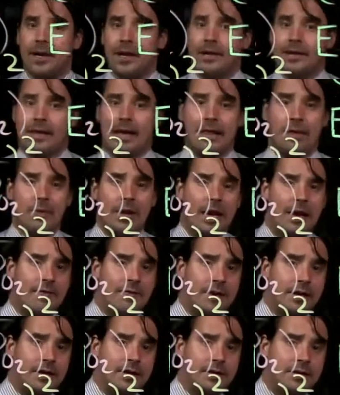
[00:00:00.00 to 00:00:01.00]
now that we have
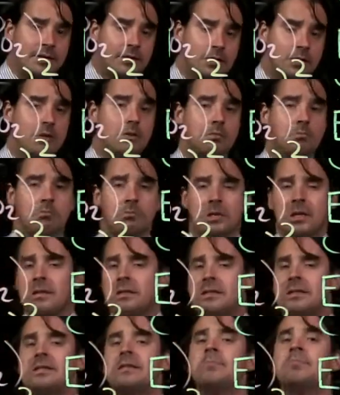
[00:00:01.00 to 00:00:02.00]
this, we need
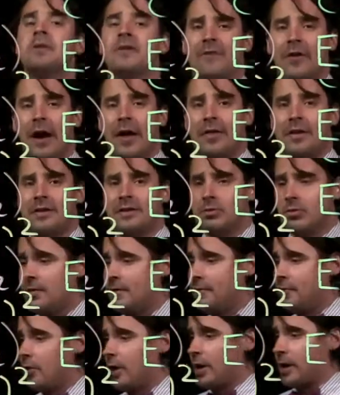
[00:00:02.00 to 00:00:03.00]
to simplify this to
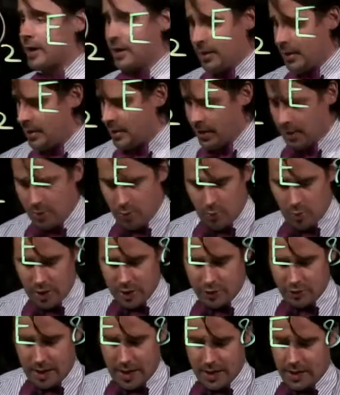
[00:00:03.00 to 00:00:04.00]
avoid a
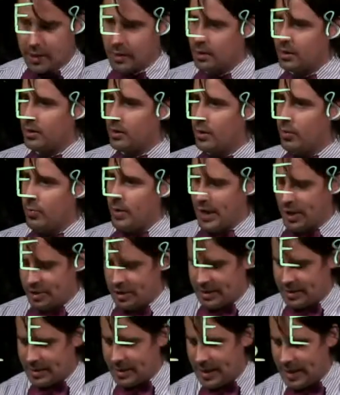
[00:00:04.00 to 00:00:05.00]
quadratic. We can
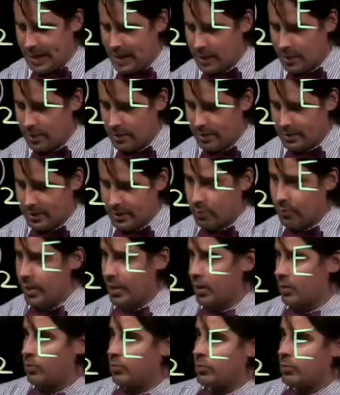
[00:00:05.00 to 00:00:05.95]
just take the square